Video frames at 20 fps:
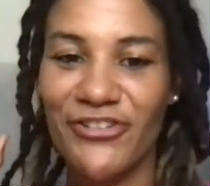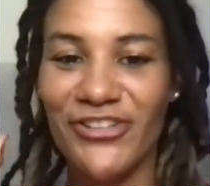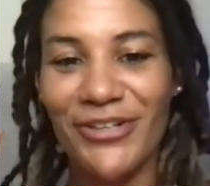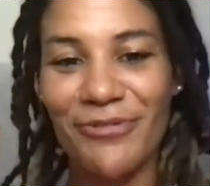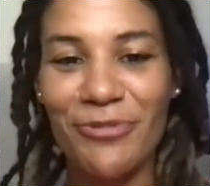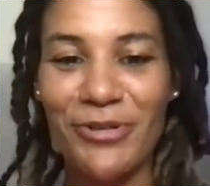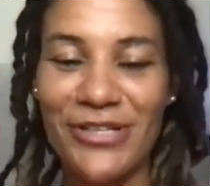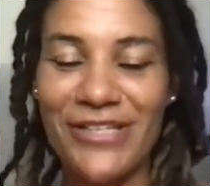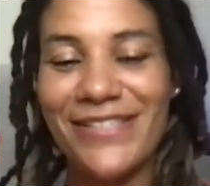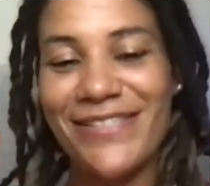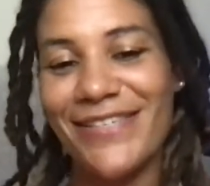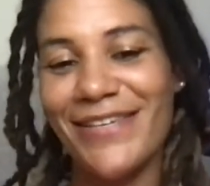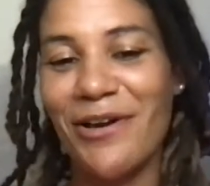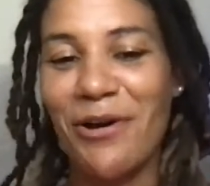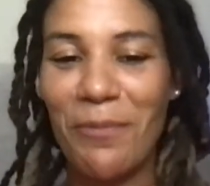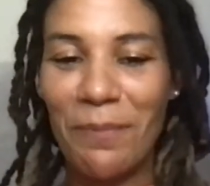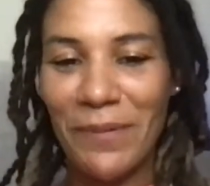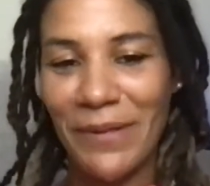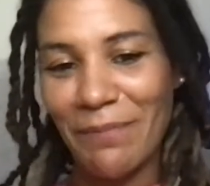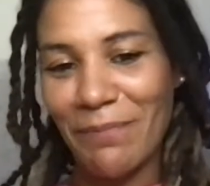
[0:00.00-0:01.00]
I want to see how
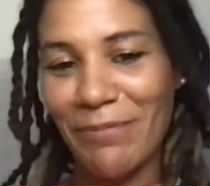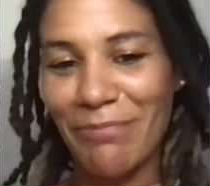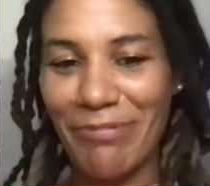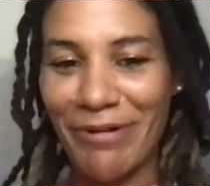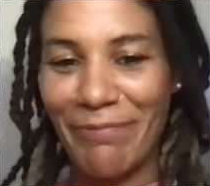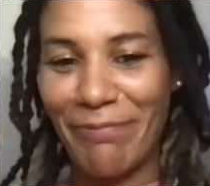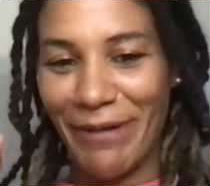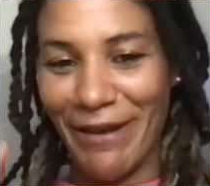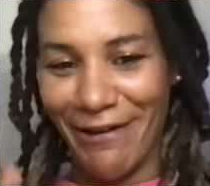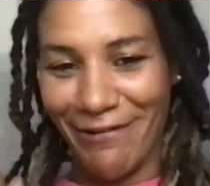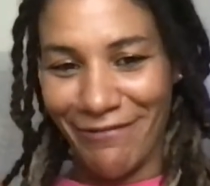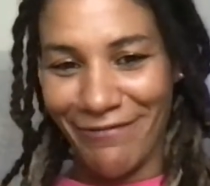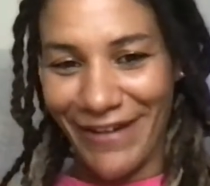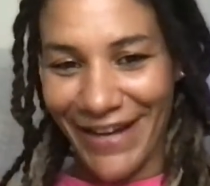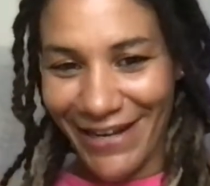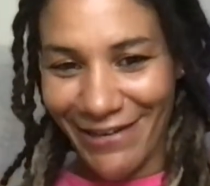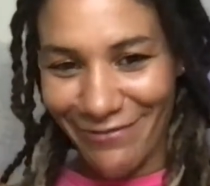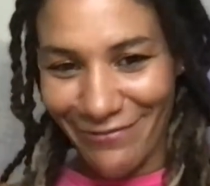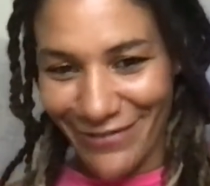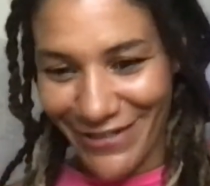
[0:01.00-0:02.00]
people prepare
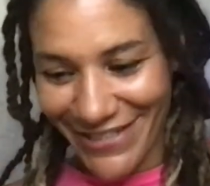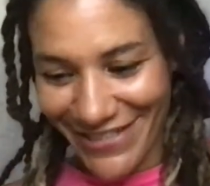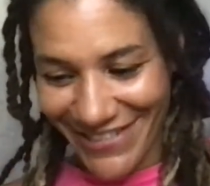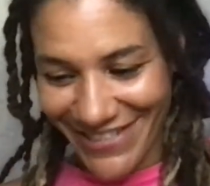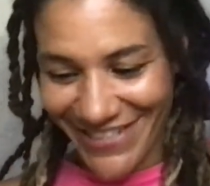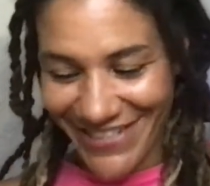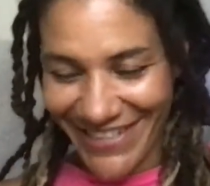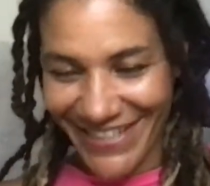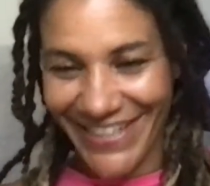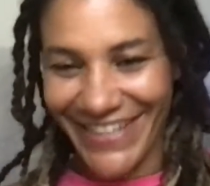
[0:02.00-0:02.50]
file fish.